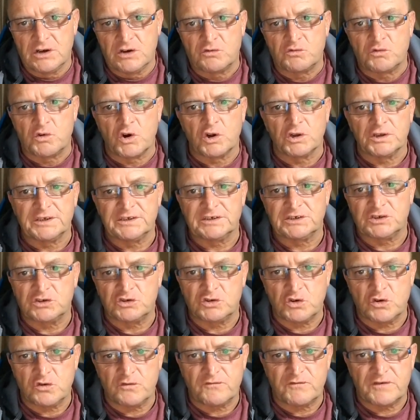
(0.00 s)
Royal
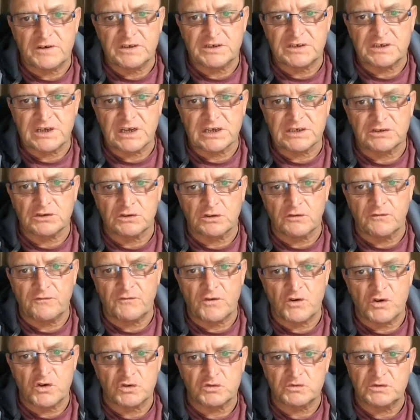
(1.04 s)
Institute for International
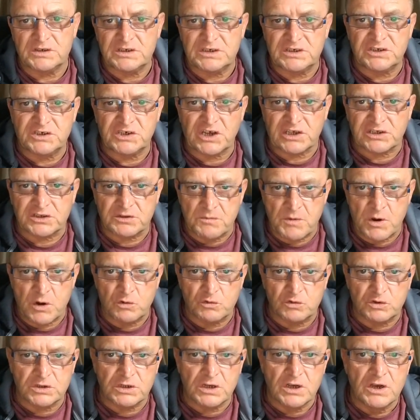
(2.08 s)
Affairs, which is Chatham
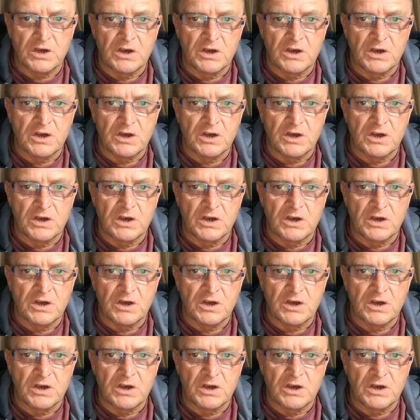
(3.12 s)
House.